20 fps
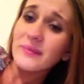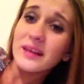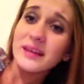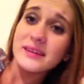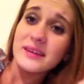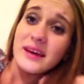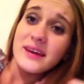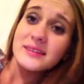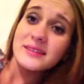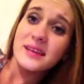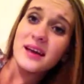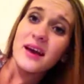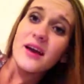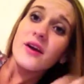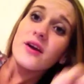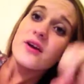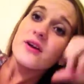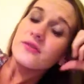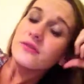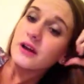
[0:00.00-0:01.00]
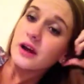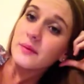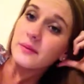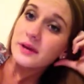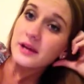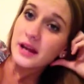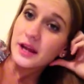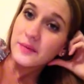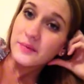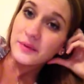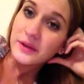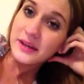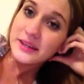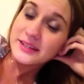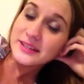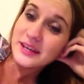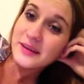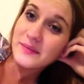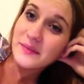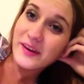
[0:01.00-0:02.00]
yes, Robbie and I plan
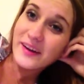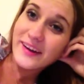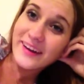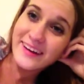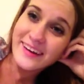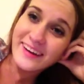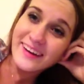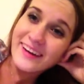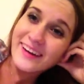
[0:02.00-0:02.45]
to get married.